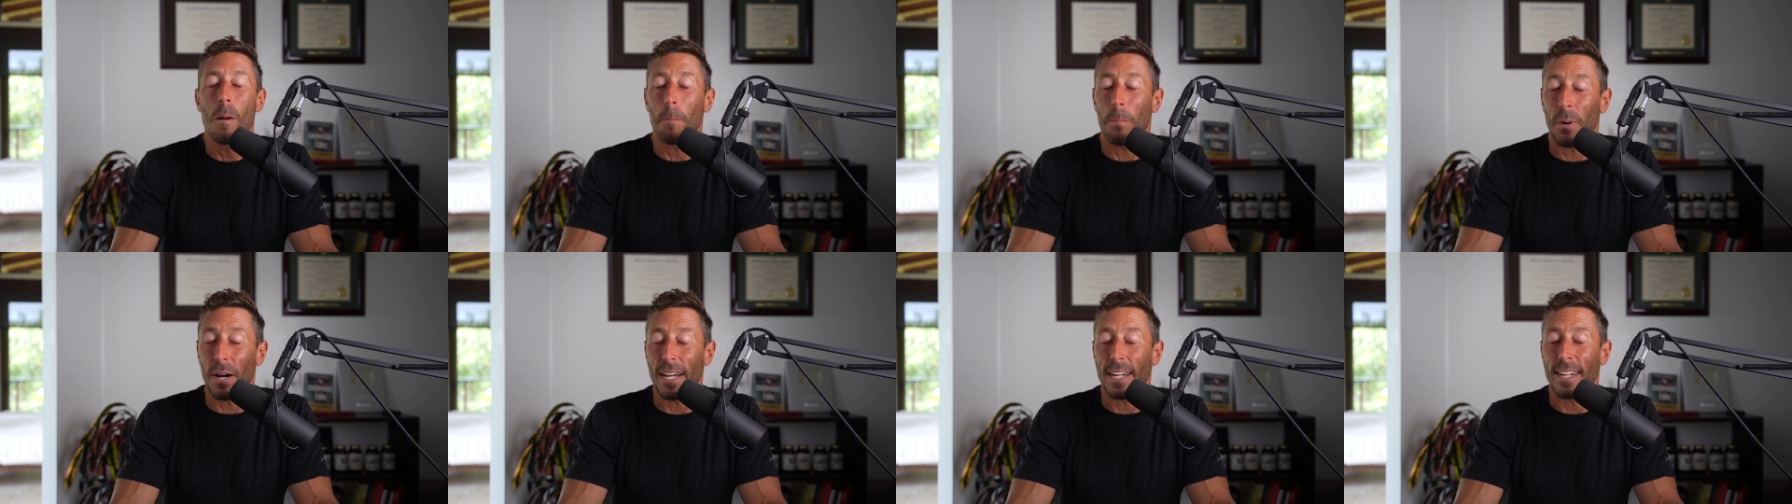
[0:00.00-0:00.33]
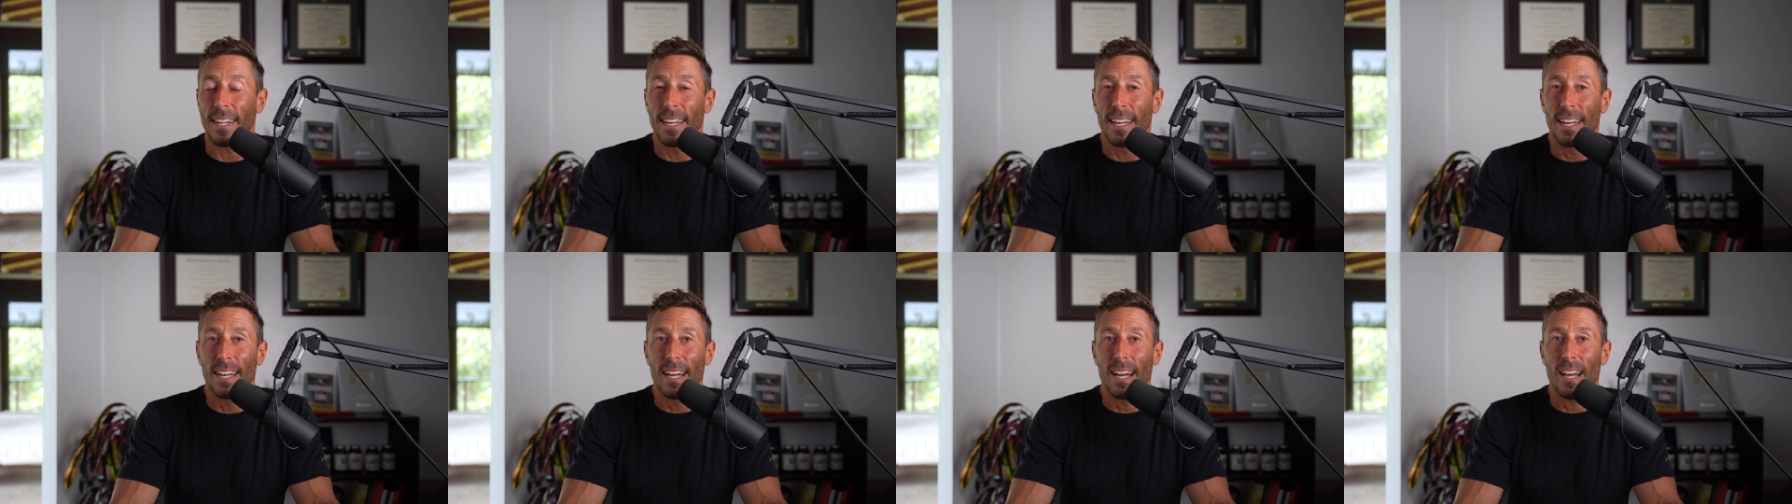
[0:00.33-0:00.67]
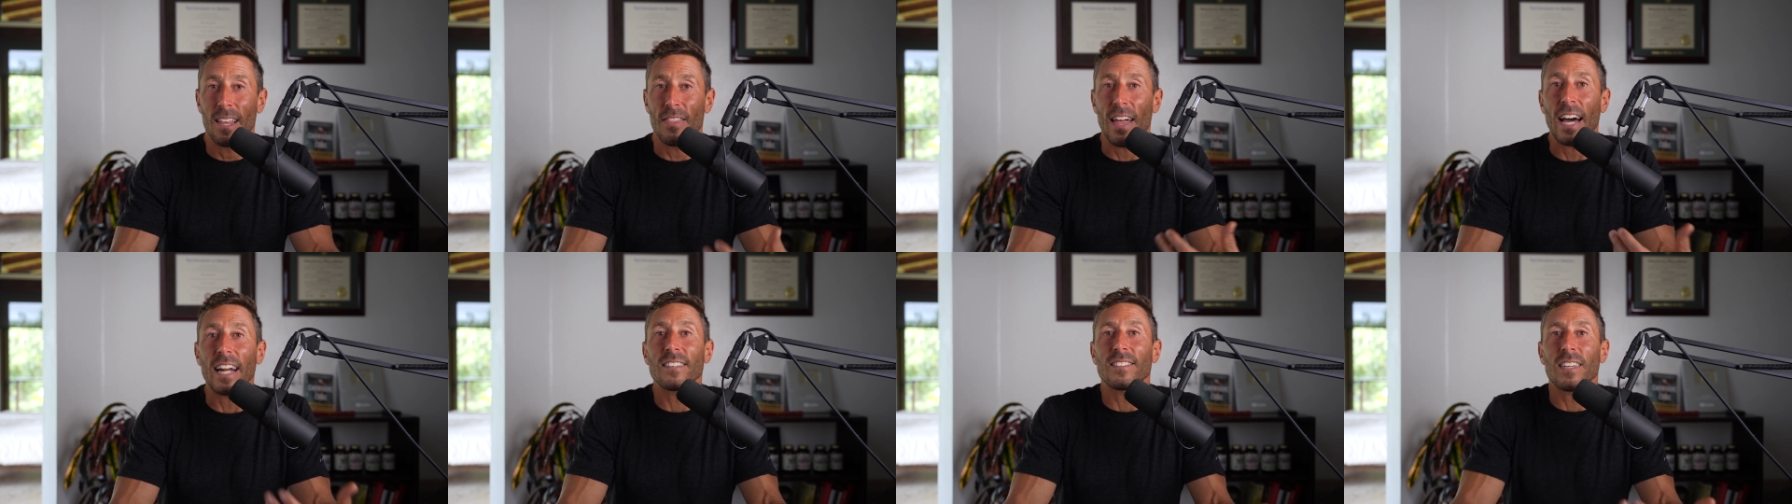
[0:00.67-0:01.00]
but
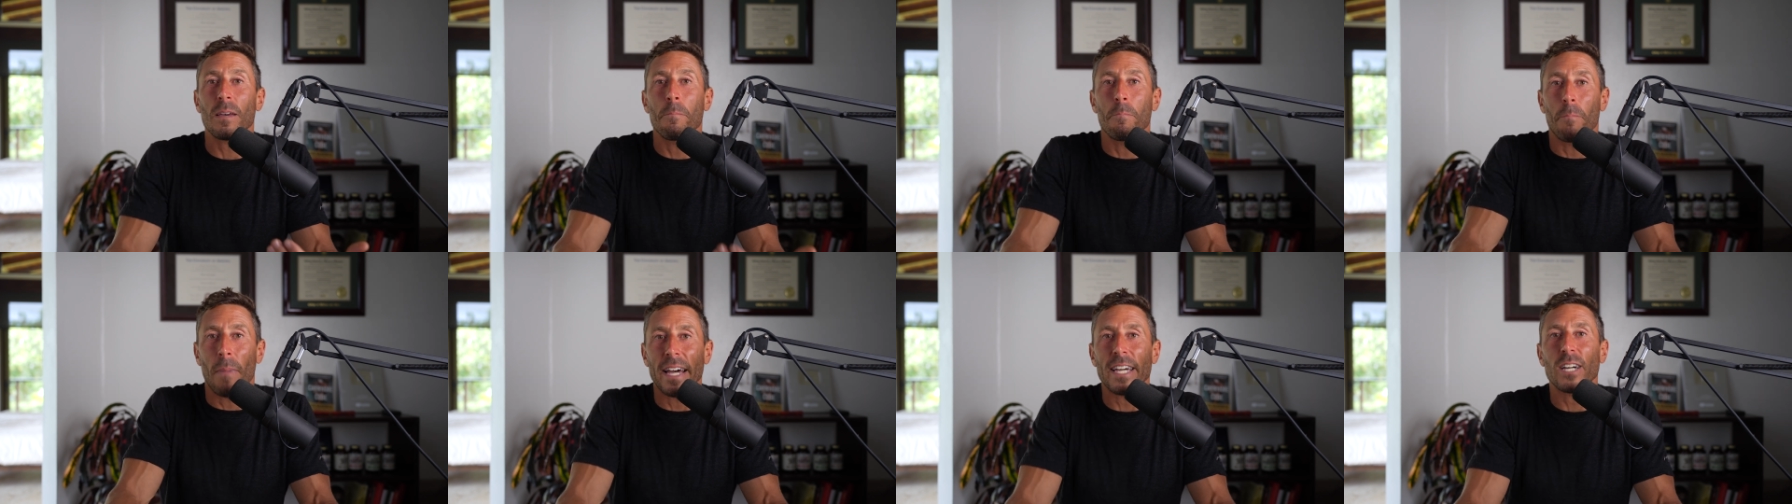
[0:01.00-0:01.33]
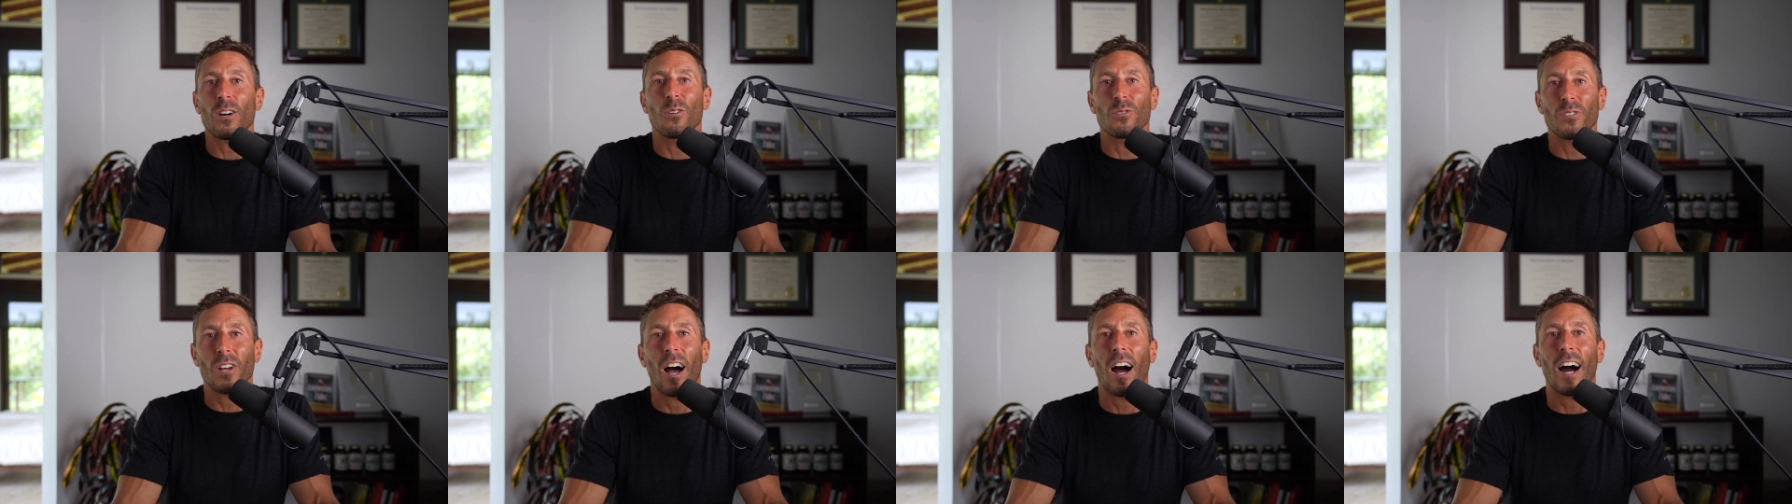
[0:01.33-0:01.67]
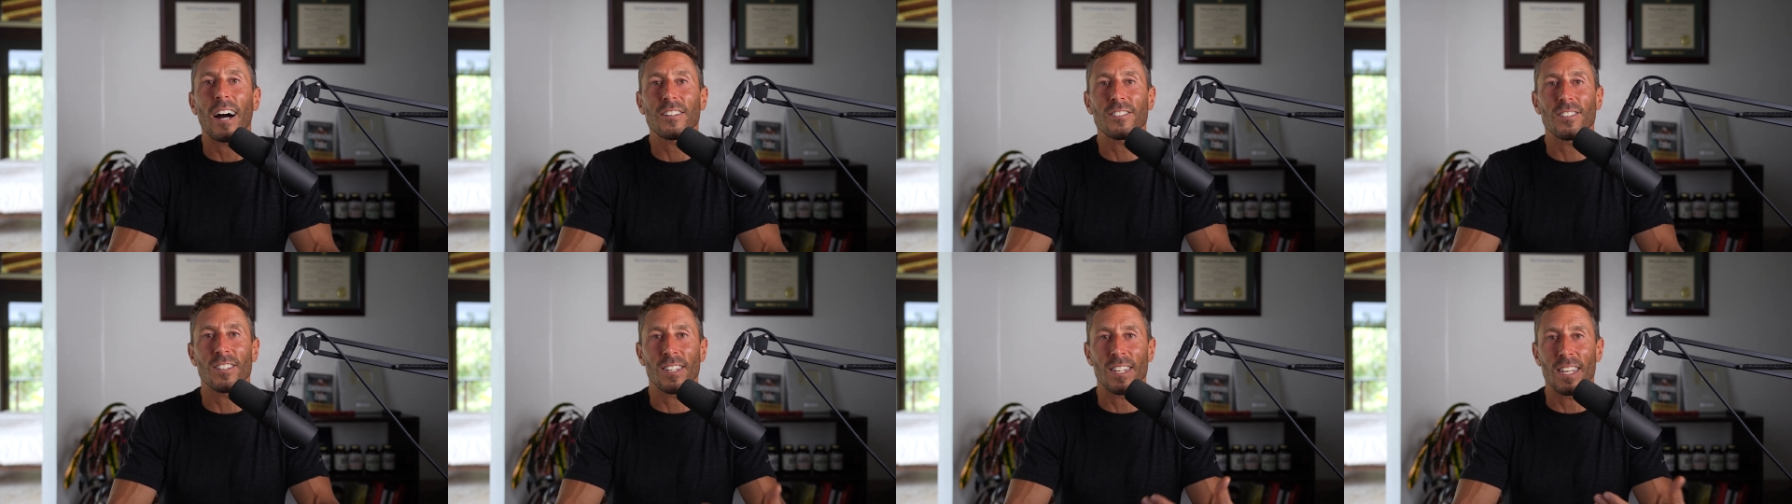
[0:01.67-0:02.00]
that is a
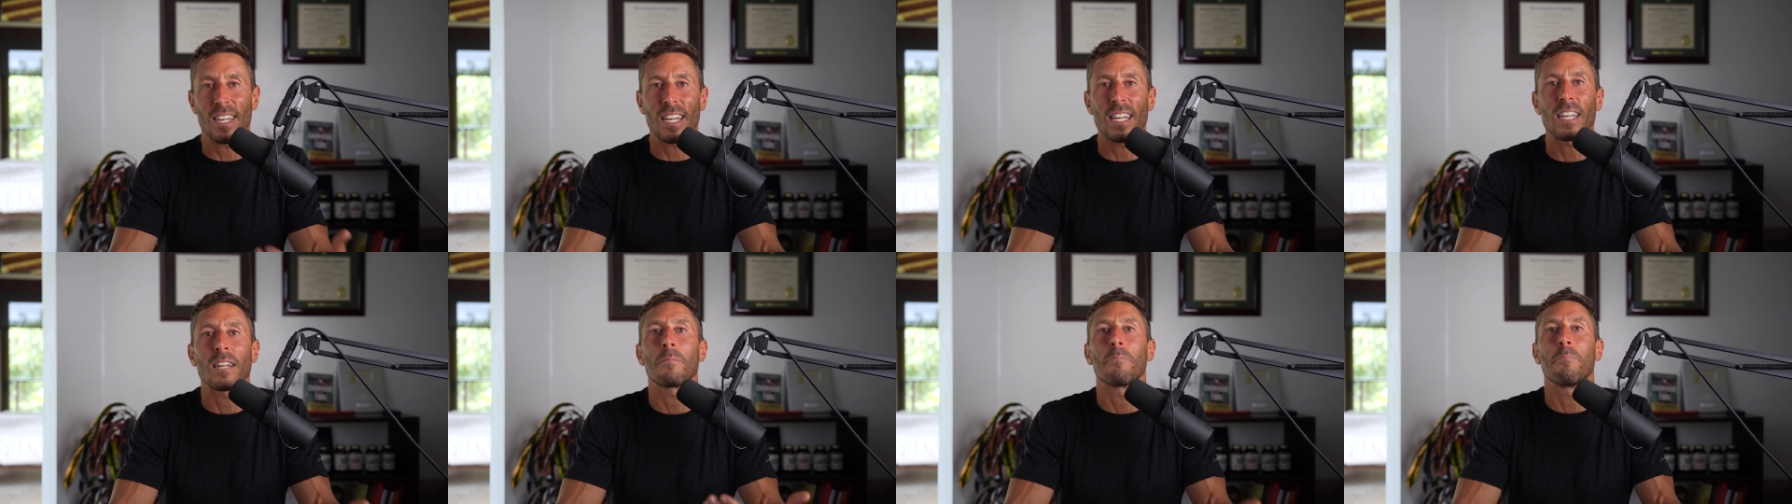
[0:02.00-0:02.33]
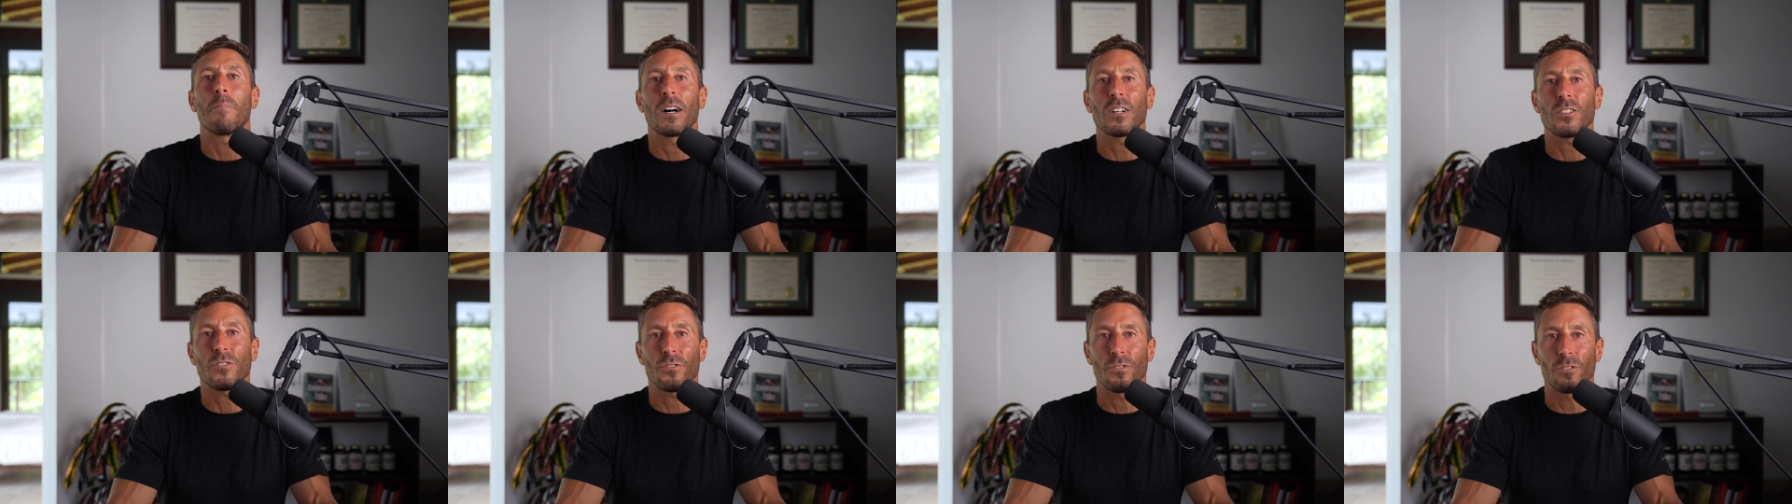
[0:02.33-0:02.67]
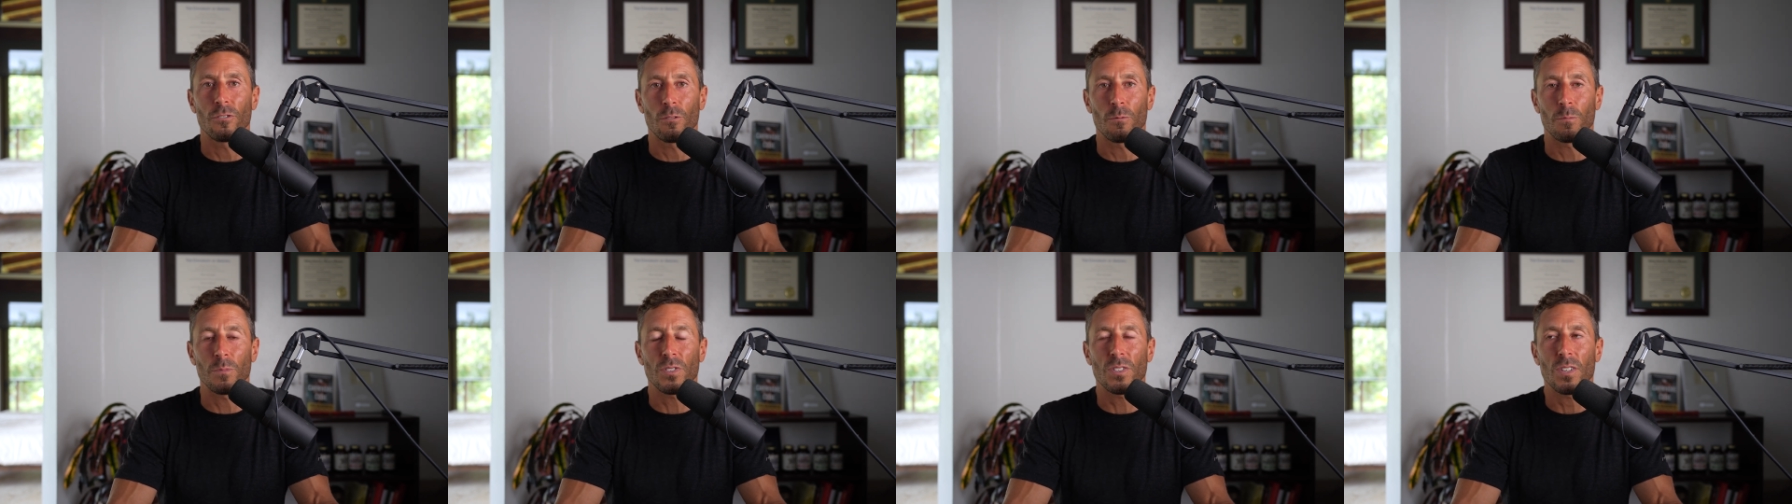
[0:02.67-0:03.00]
mycotoxin in
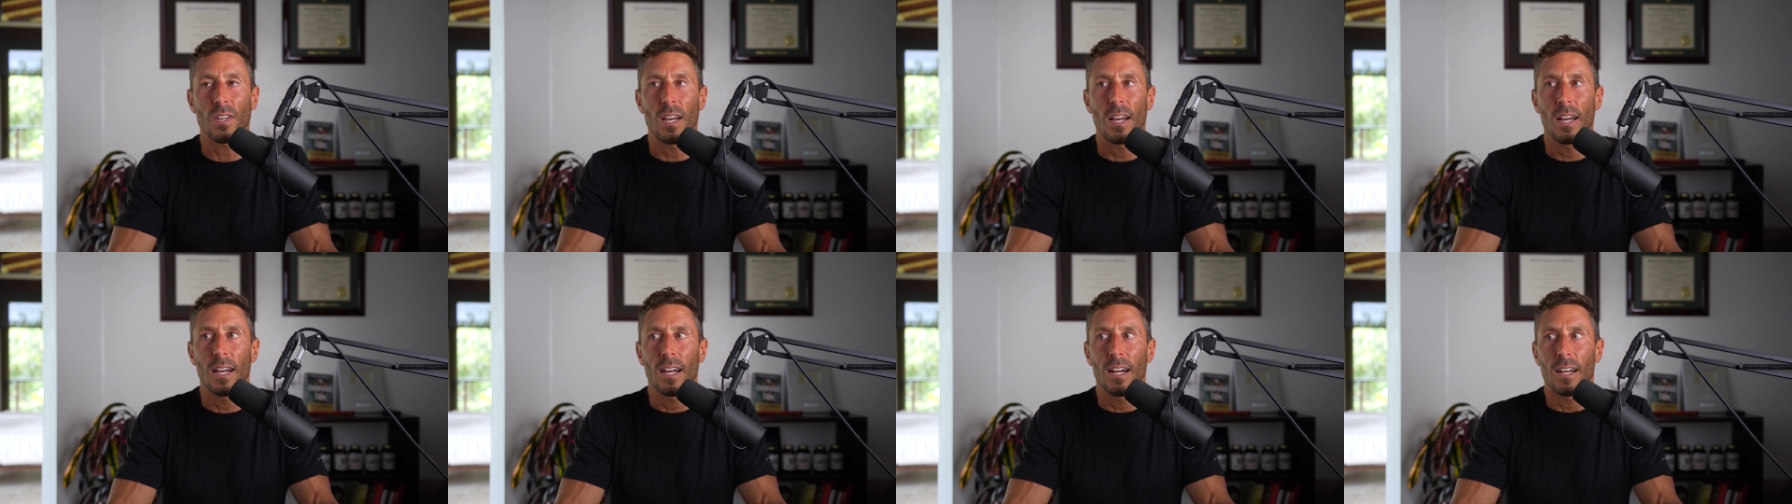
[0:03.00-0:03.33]
mushrooms